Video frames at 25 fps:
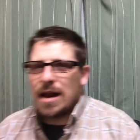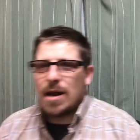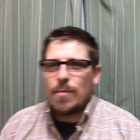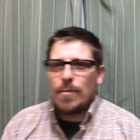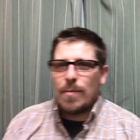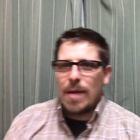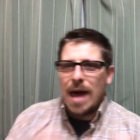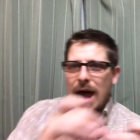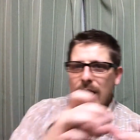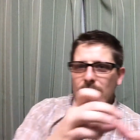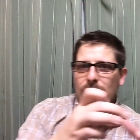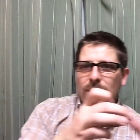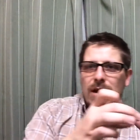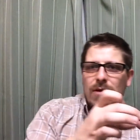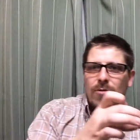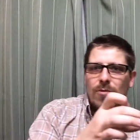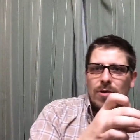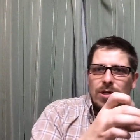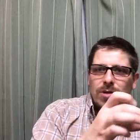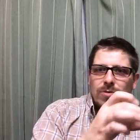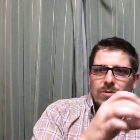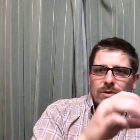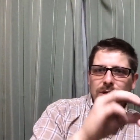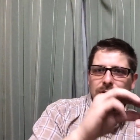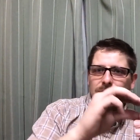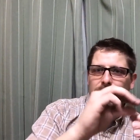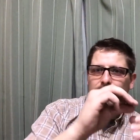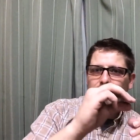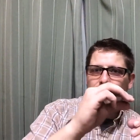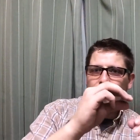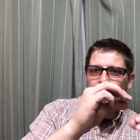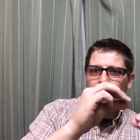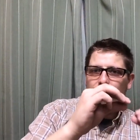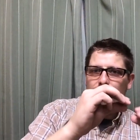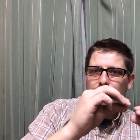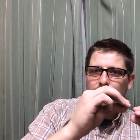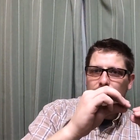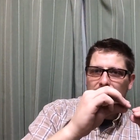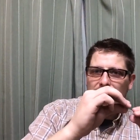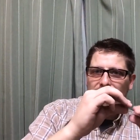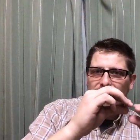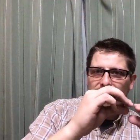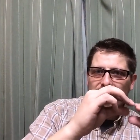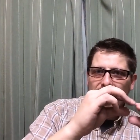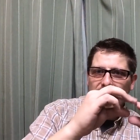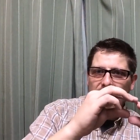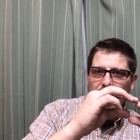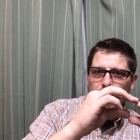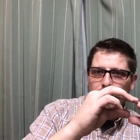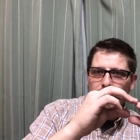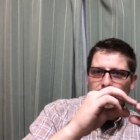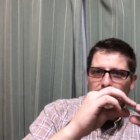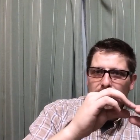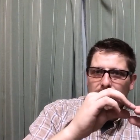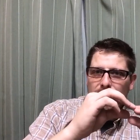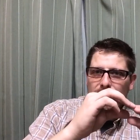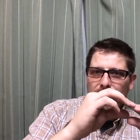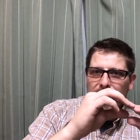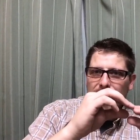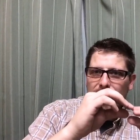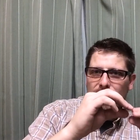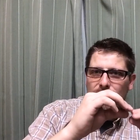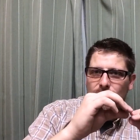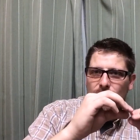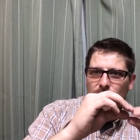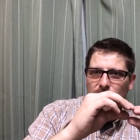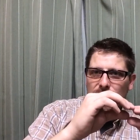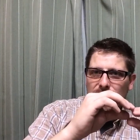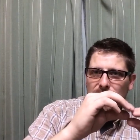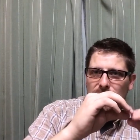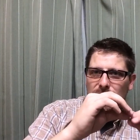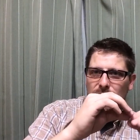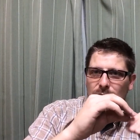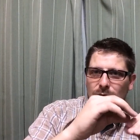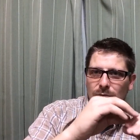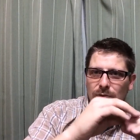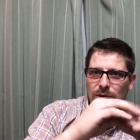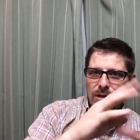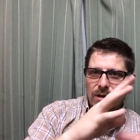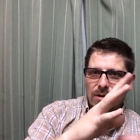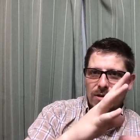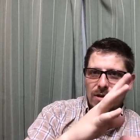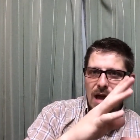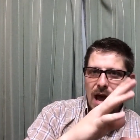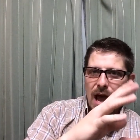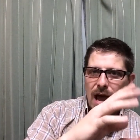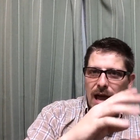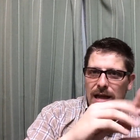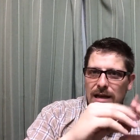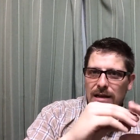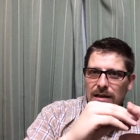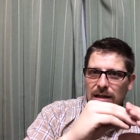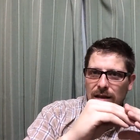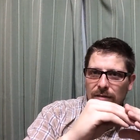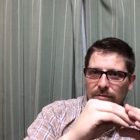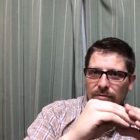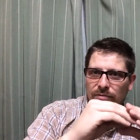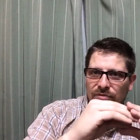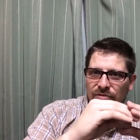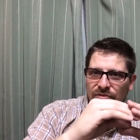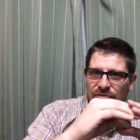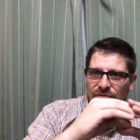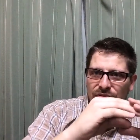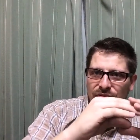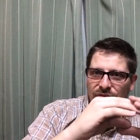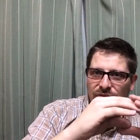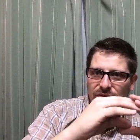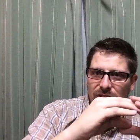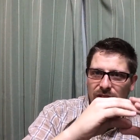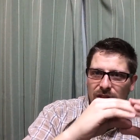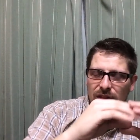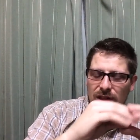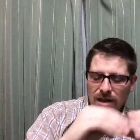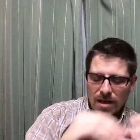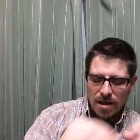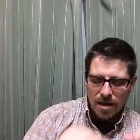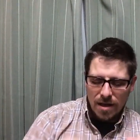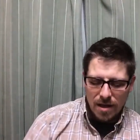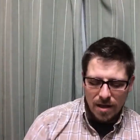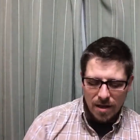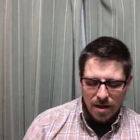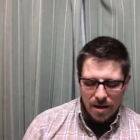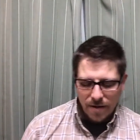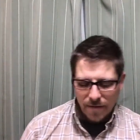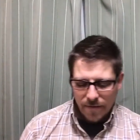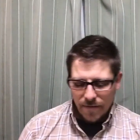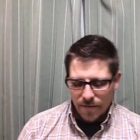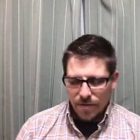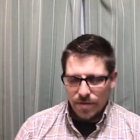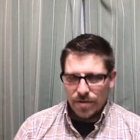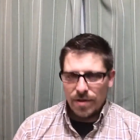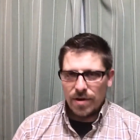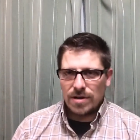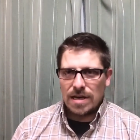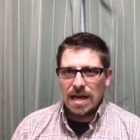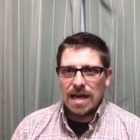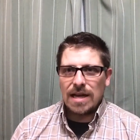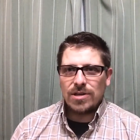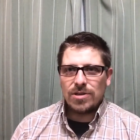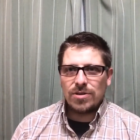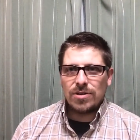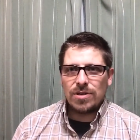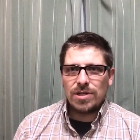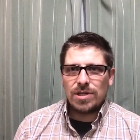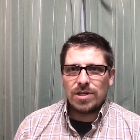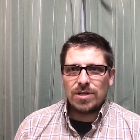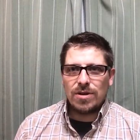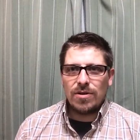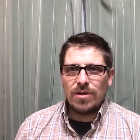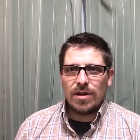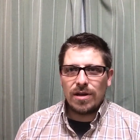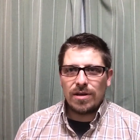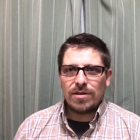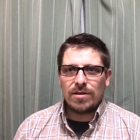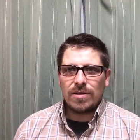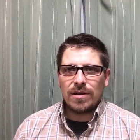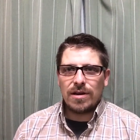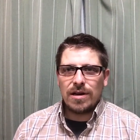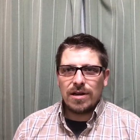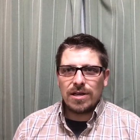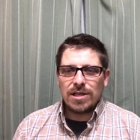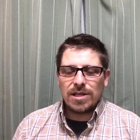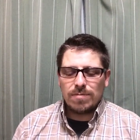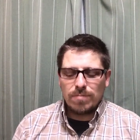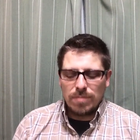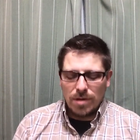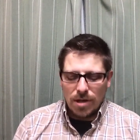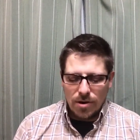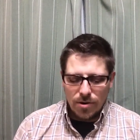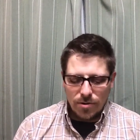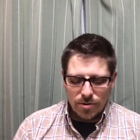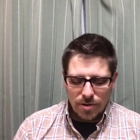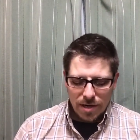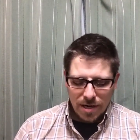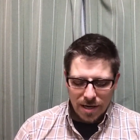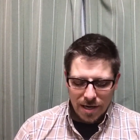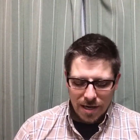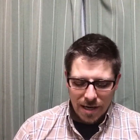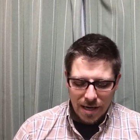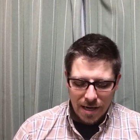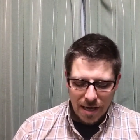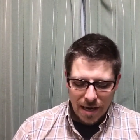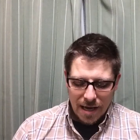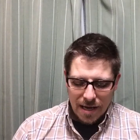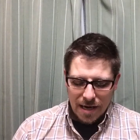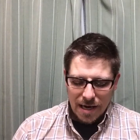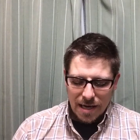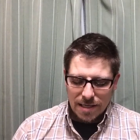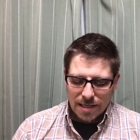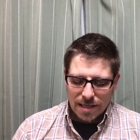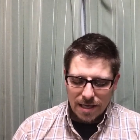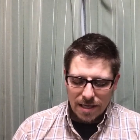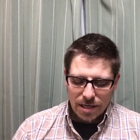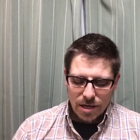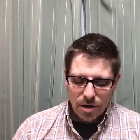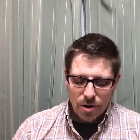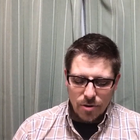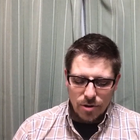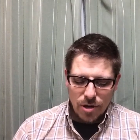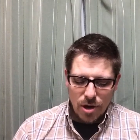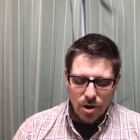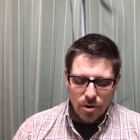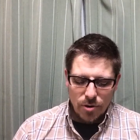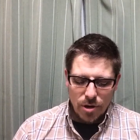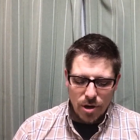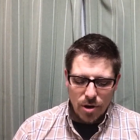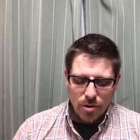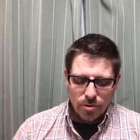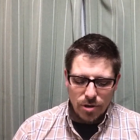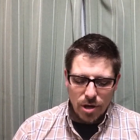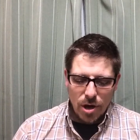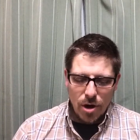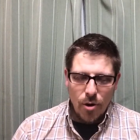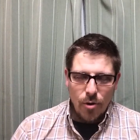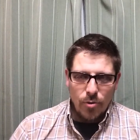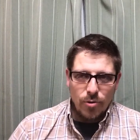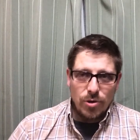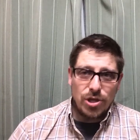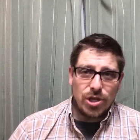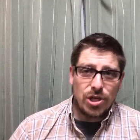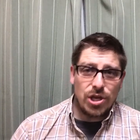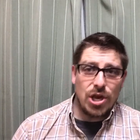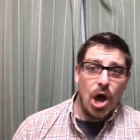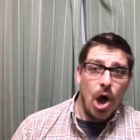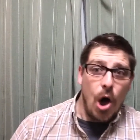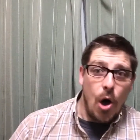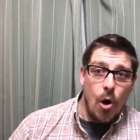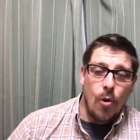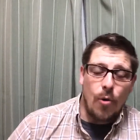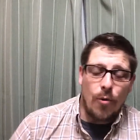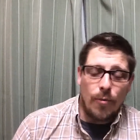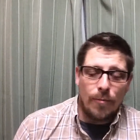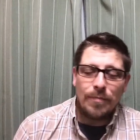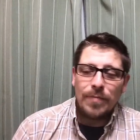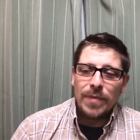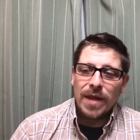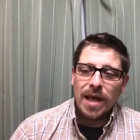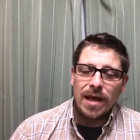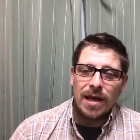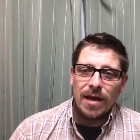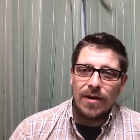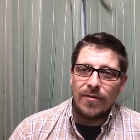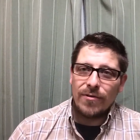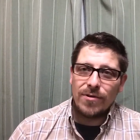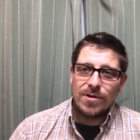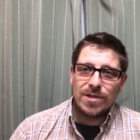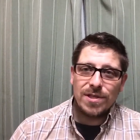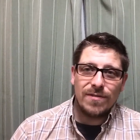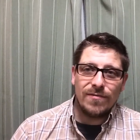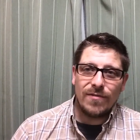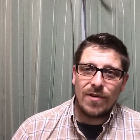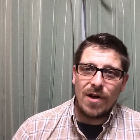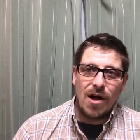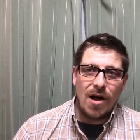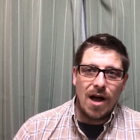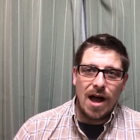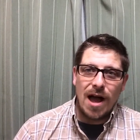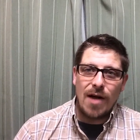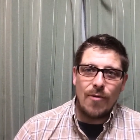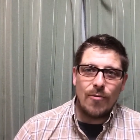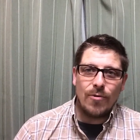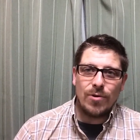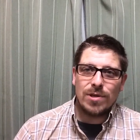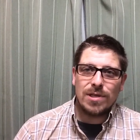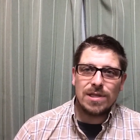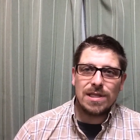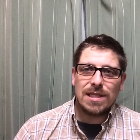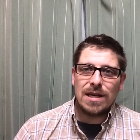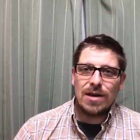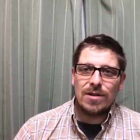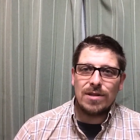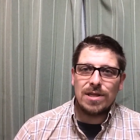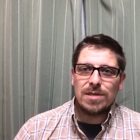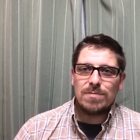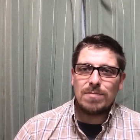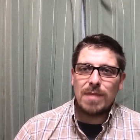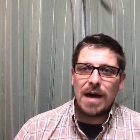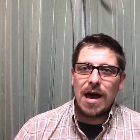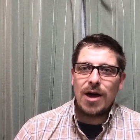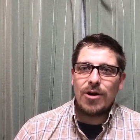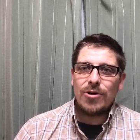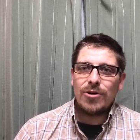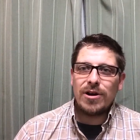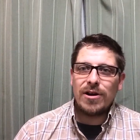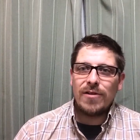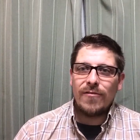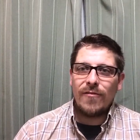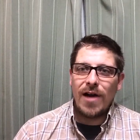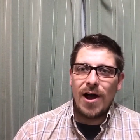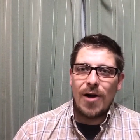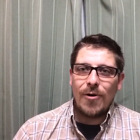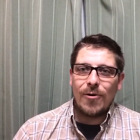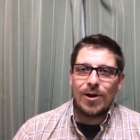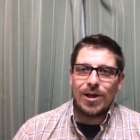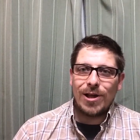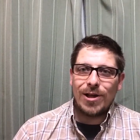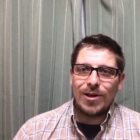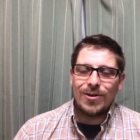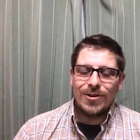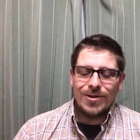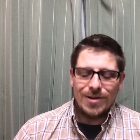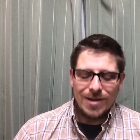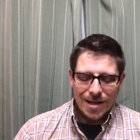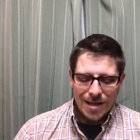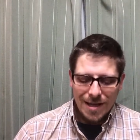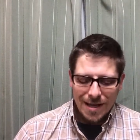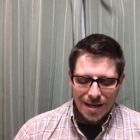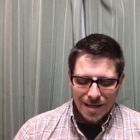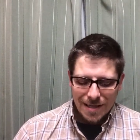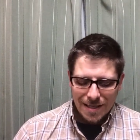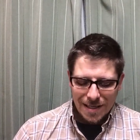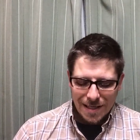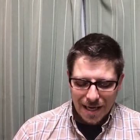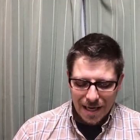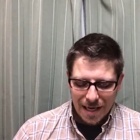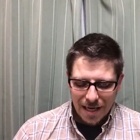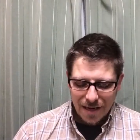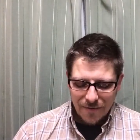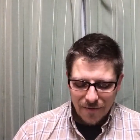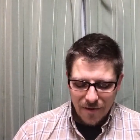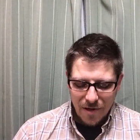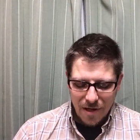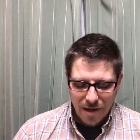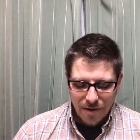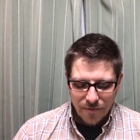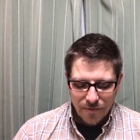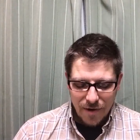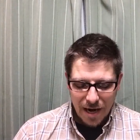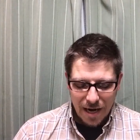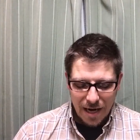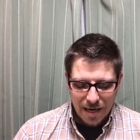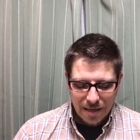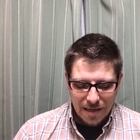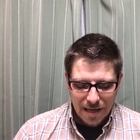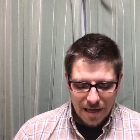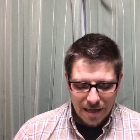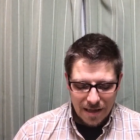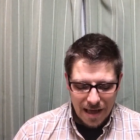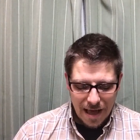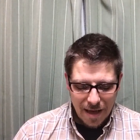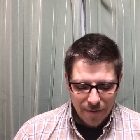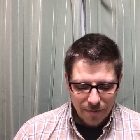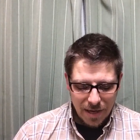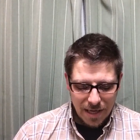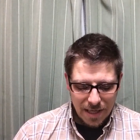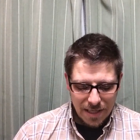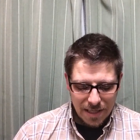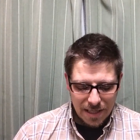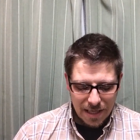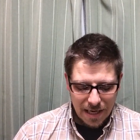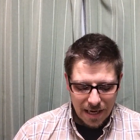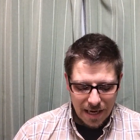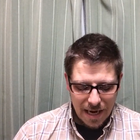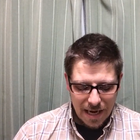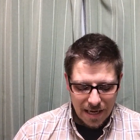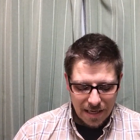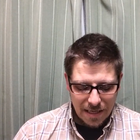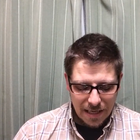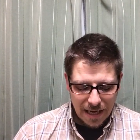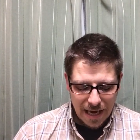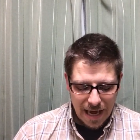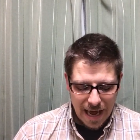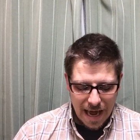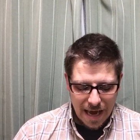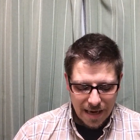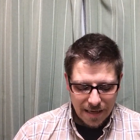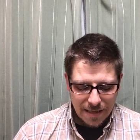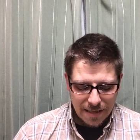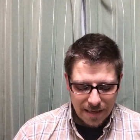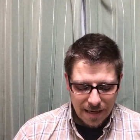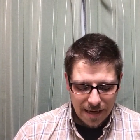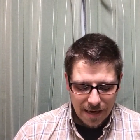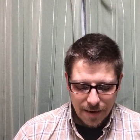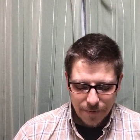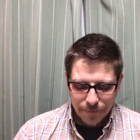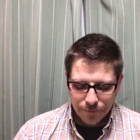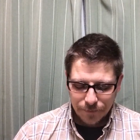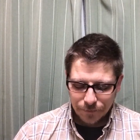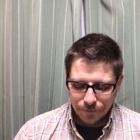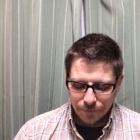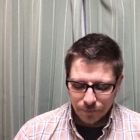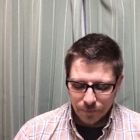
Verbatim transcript: a battery which was puffing up, you know, like what they do when they're dying, like they're dangerous, you know, like they're gonna explode. And I said, yo, yo, yo, yo, yo. First of all, I wouldn't sell this battery if I were you. Second of all, I reckon that that means that it can't, um,